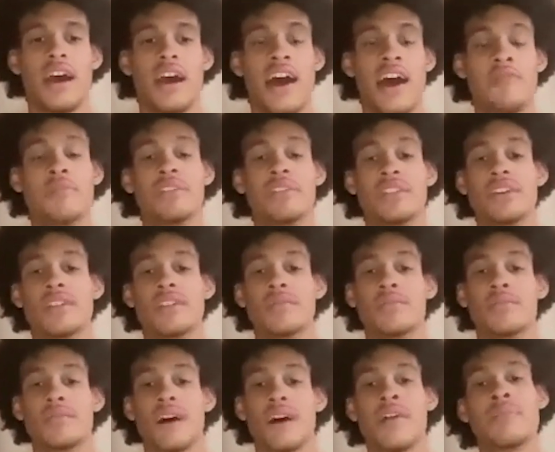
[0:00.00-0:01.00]
I've been
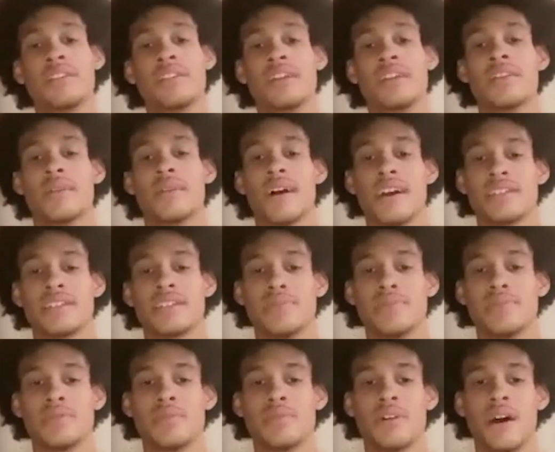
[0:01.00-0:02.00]
leading. I've been leading by
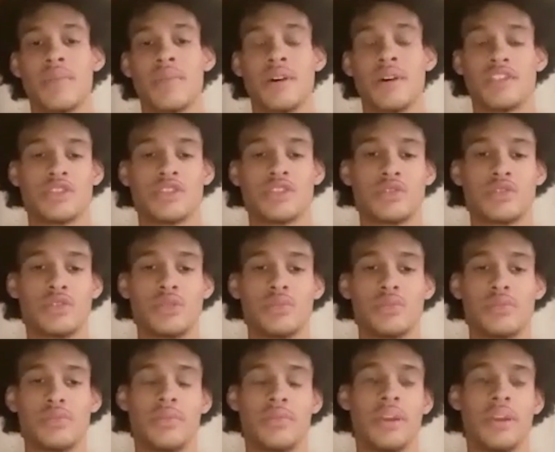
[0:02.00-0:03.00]
example, but I'm also
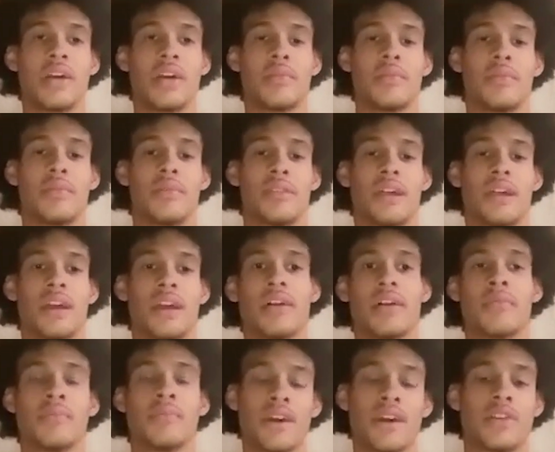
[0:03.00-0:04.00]
being
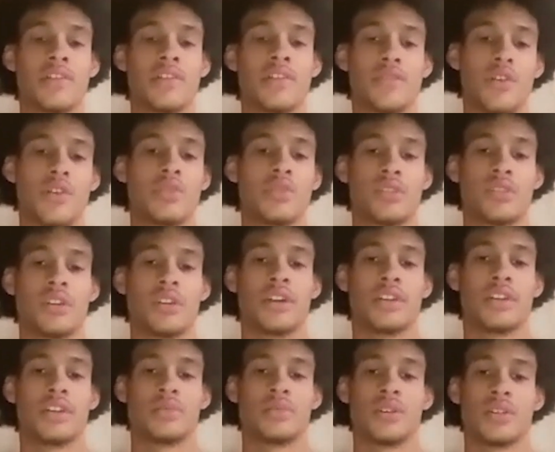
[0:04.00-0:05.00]
a better vocal
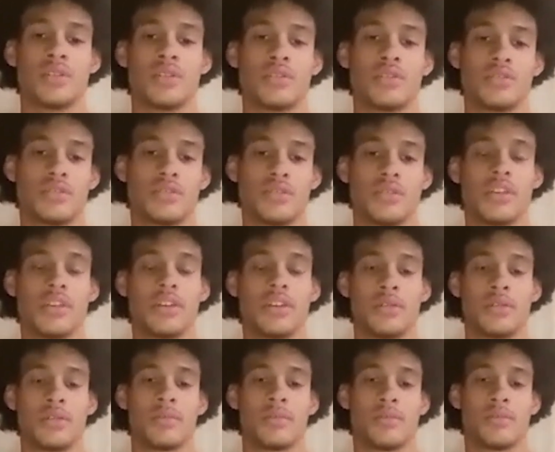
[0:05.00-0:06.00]
leader as well. So yeah.